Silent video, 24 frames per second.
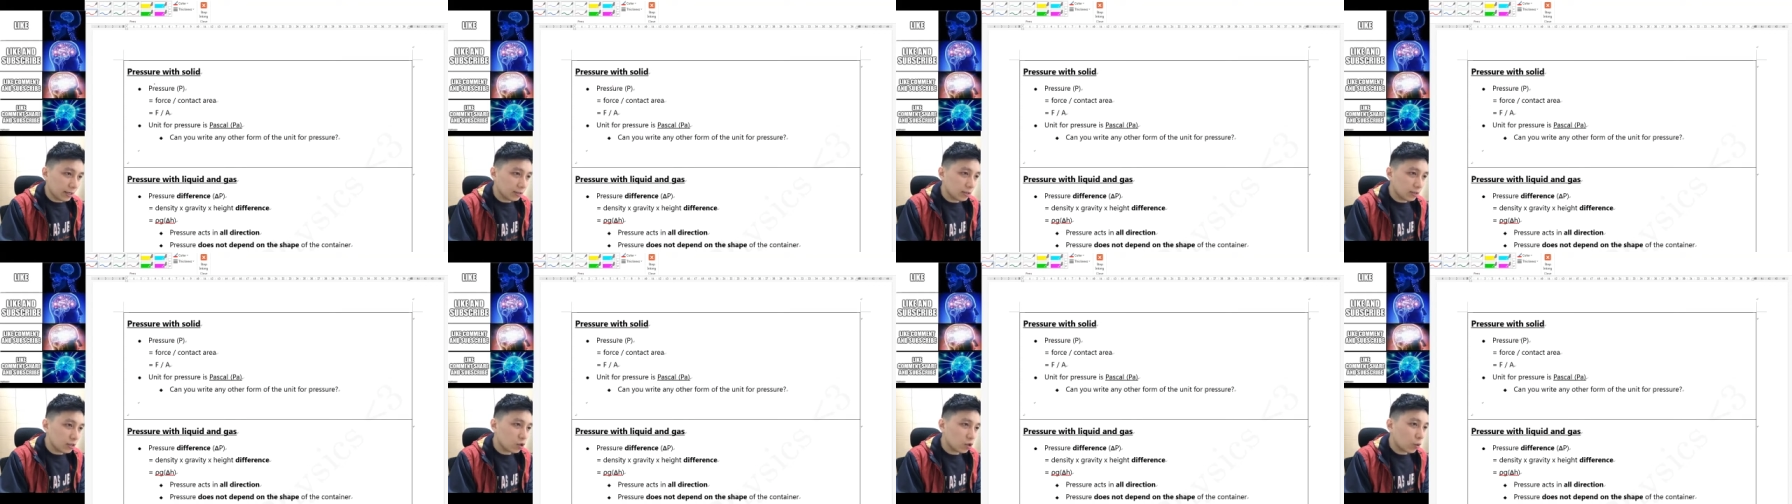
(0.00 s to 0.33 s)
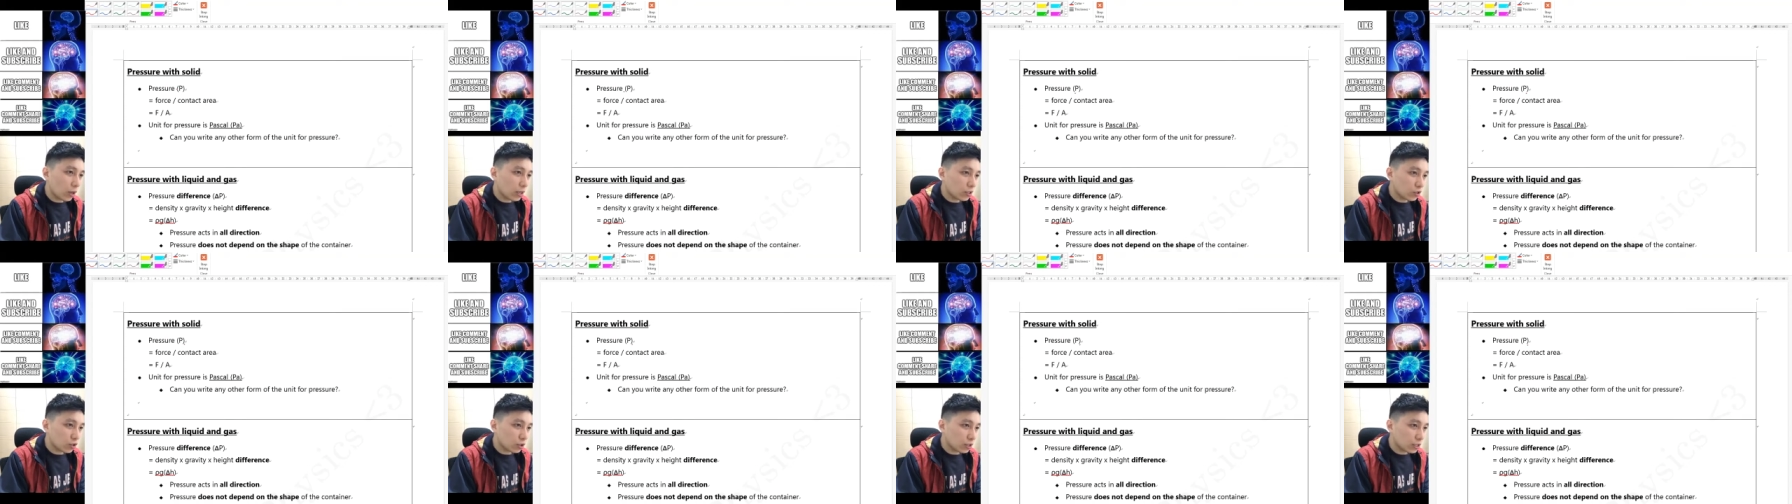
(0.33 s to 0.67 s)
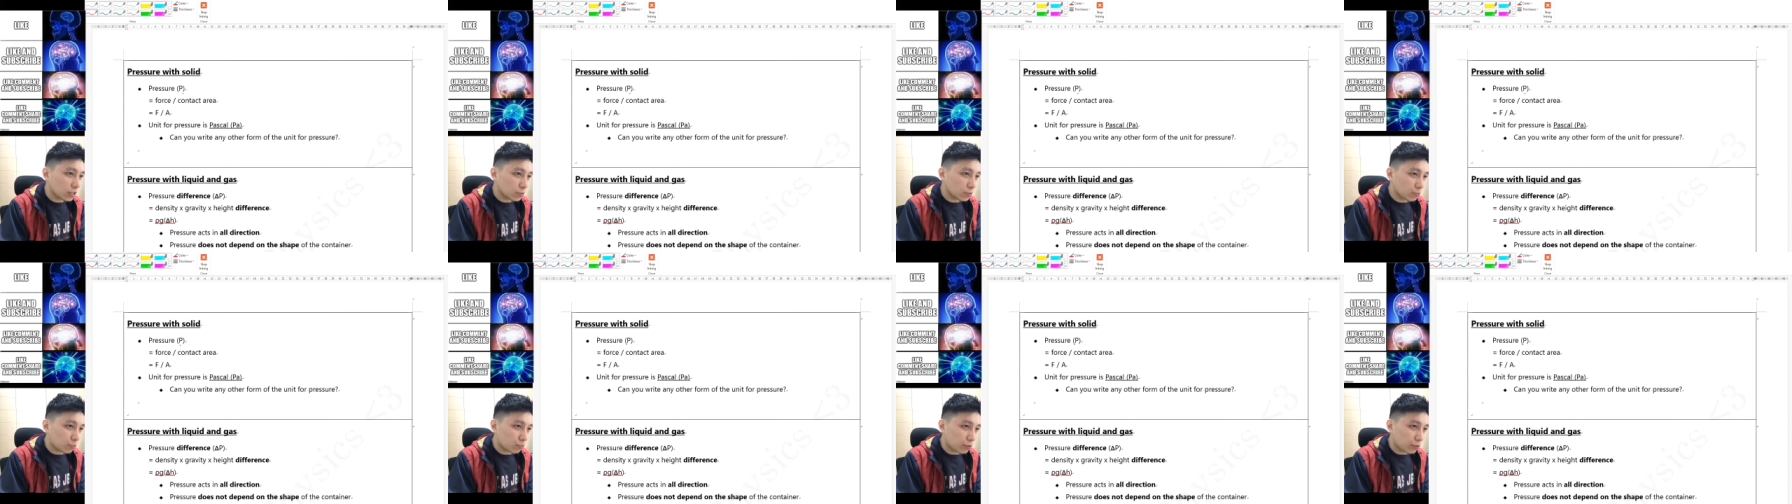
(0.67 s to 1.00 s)
the equation
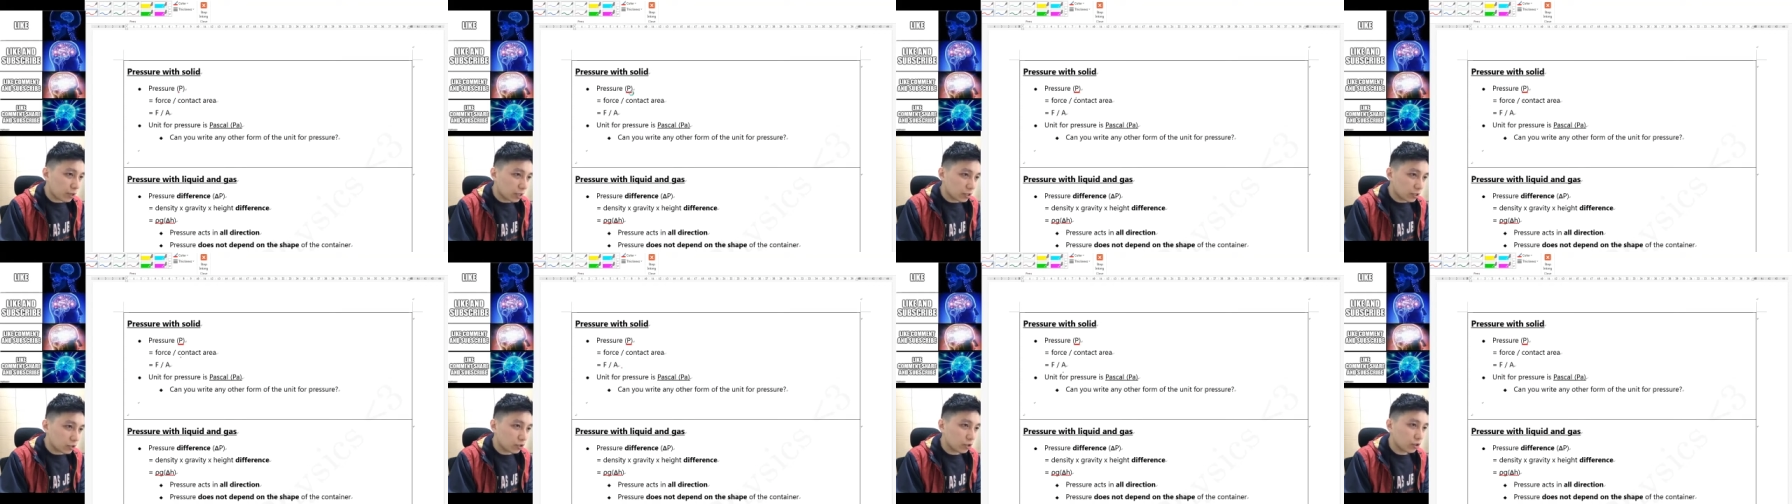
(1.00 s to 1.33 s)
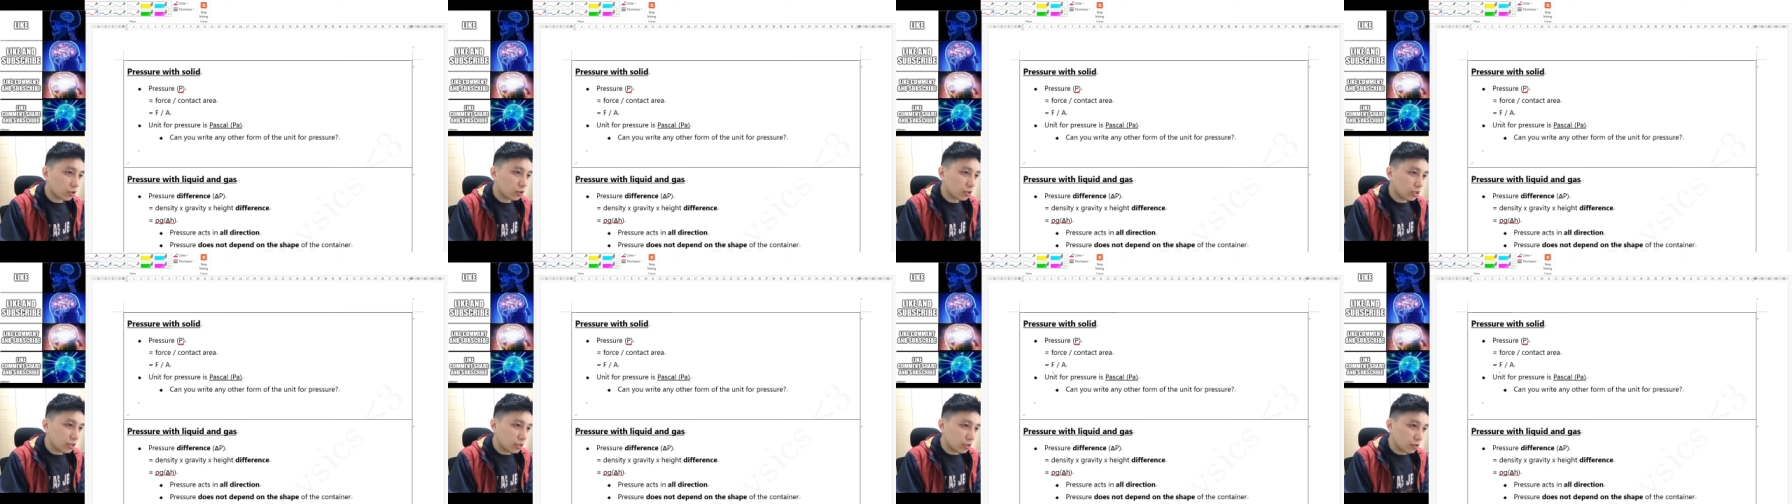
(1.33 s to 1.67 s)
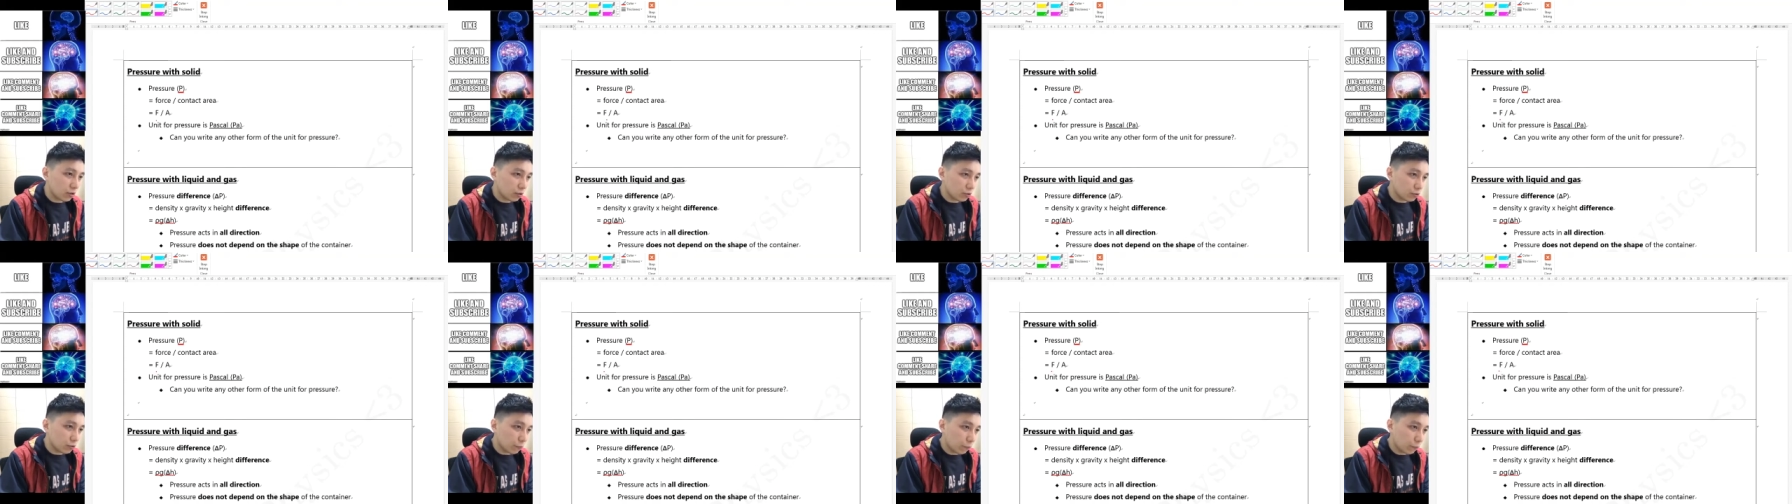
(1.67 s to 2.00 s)
is pressure equal to